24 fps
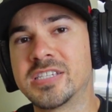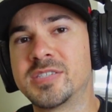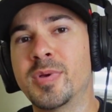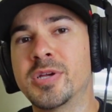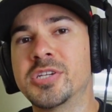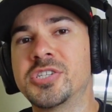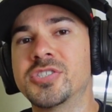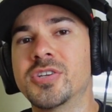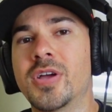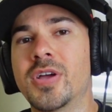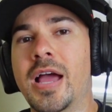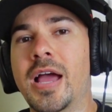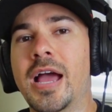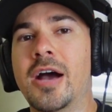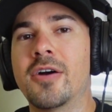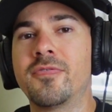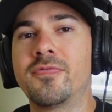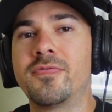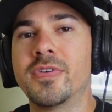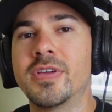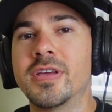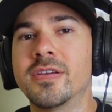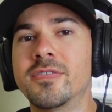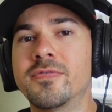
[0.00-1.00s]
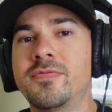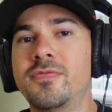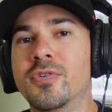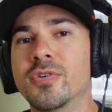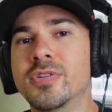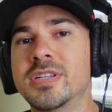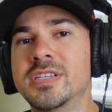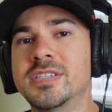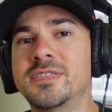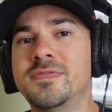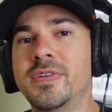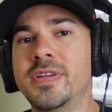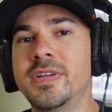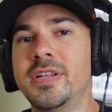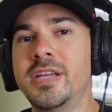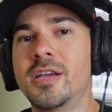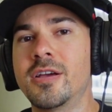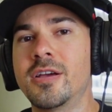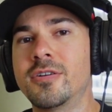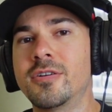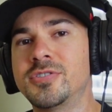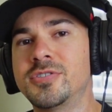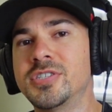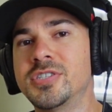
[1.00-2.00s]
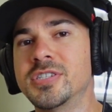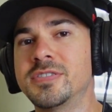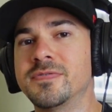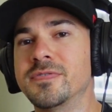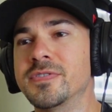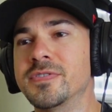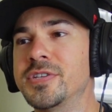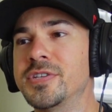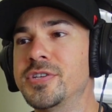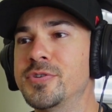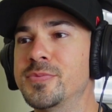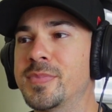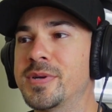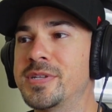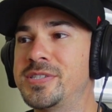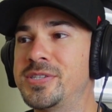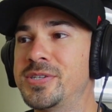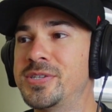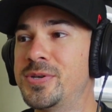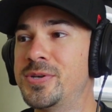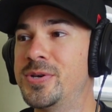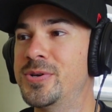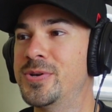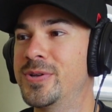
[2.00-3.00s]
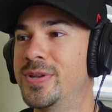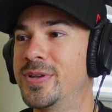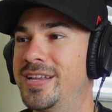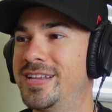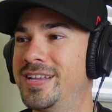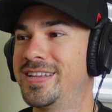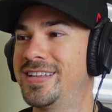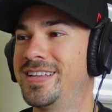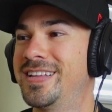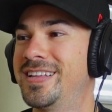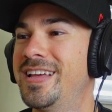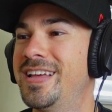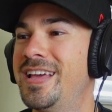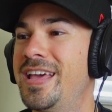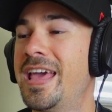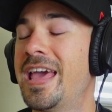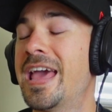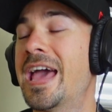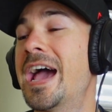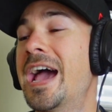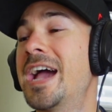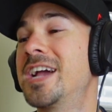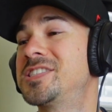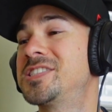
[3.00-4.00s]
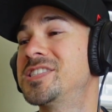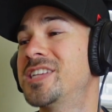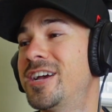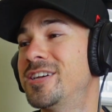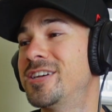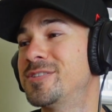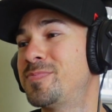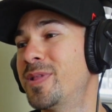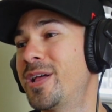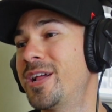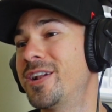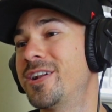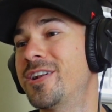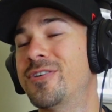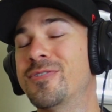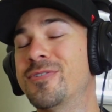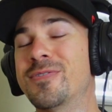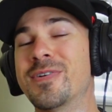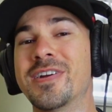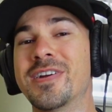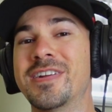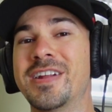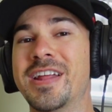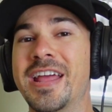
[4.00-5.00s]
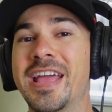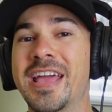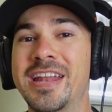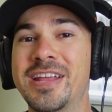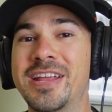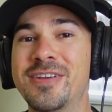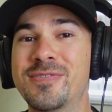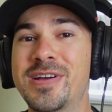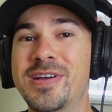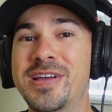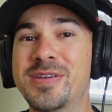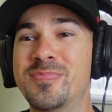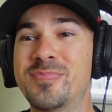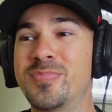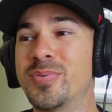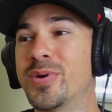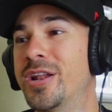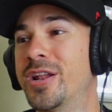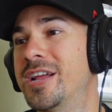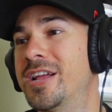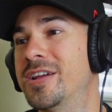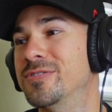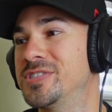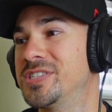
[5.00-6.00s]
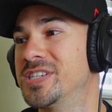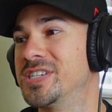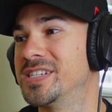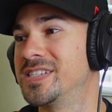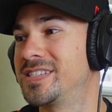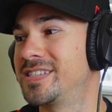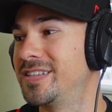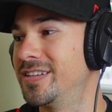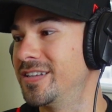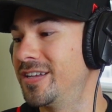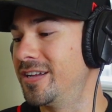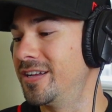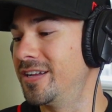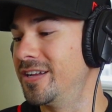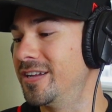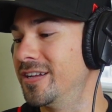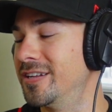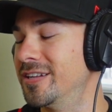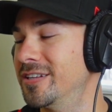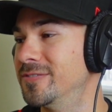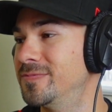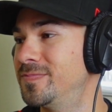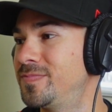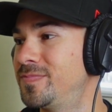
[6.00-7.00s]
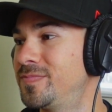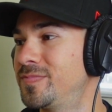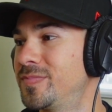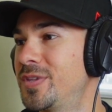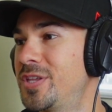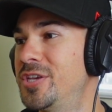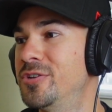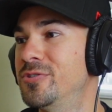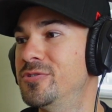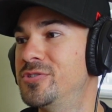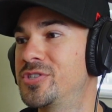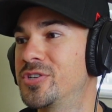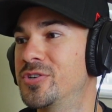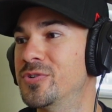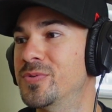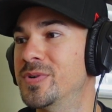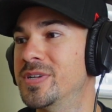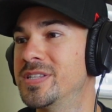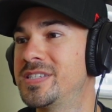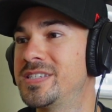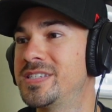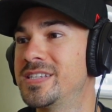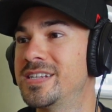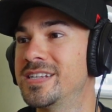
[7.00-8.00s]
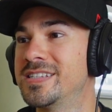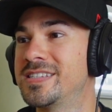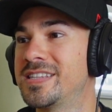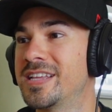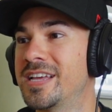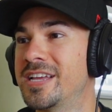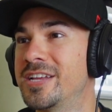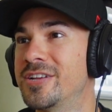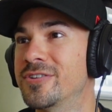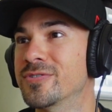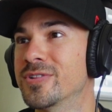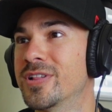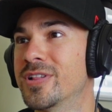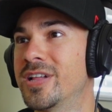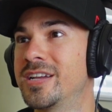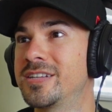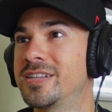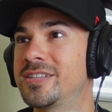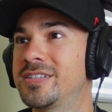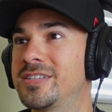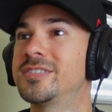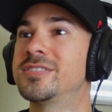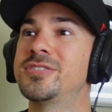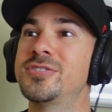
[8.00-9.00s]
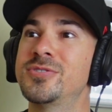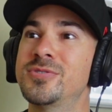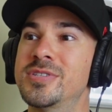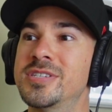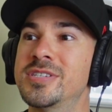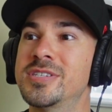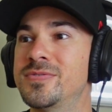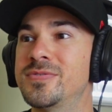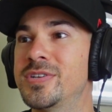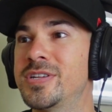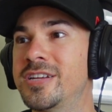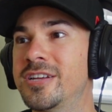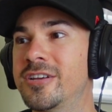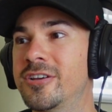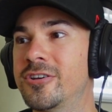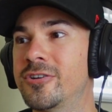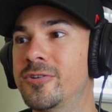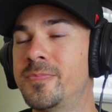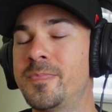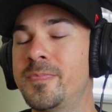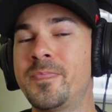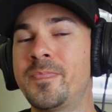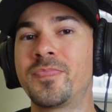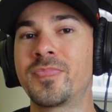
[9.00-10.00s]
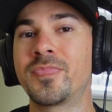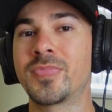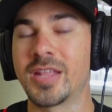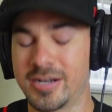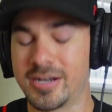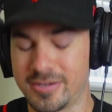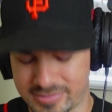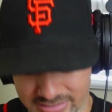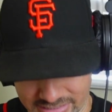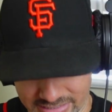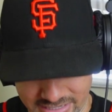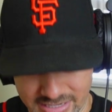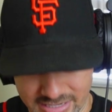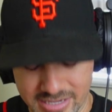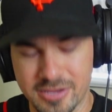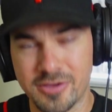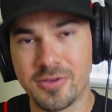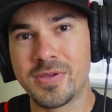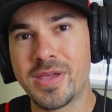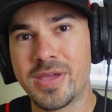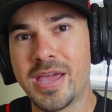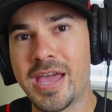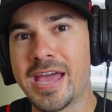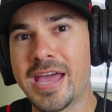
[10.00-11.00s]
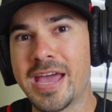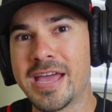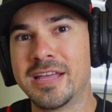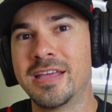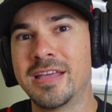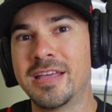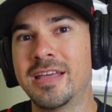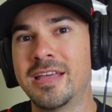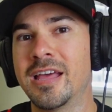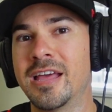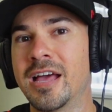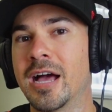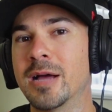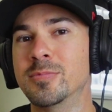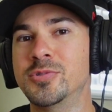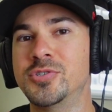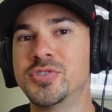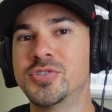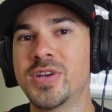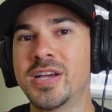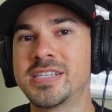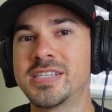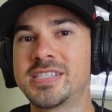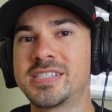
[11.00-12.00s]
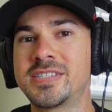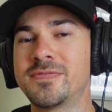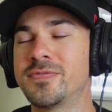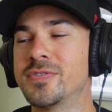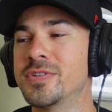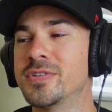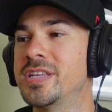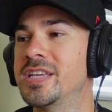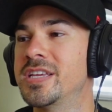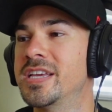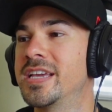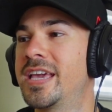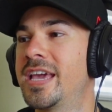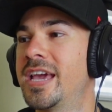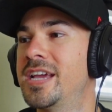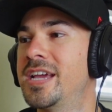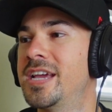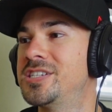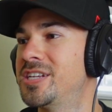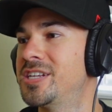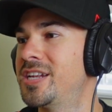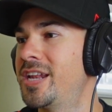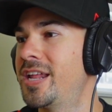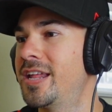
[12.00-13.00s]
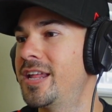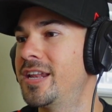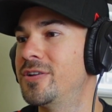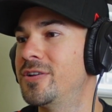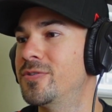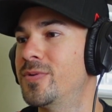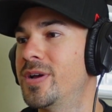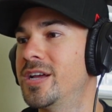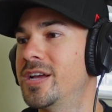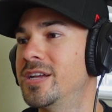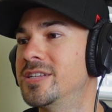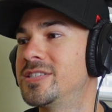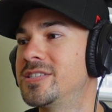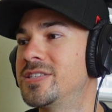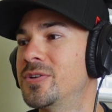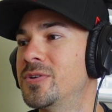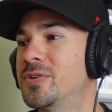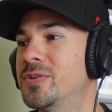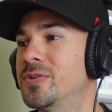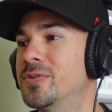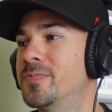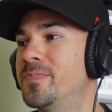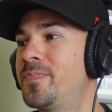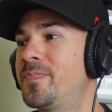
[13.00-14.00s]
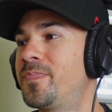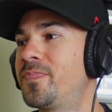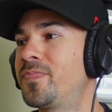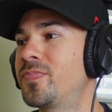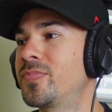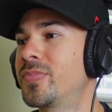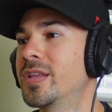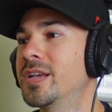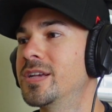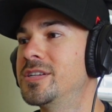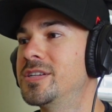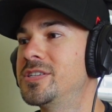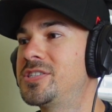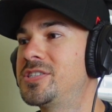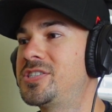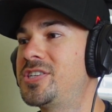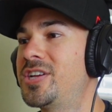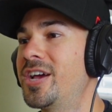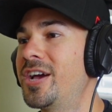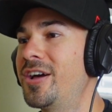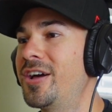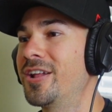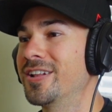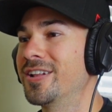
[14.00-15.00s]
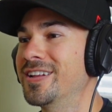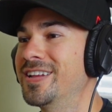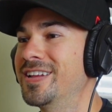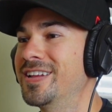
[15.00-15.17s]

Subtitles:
special outfit for this video just for you, my dude. Actually, I was planning on wearing it anyway, but it was just a huge coincidence that you were like, do this video. And I was like, hell yeah, I'm dressed for the occasion anyway. So shout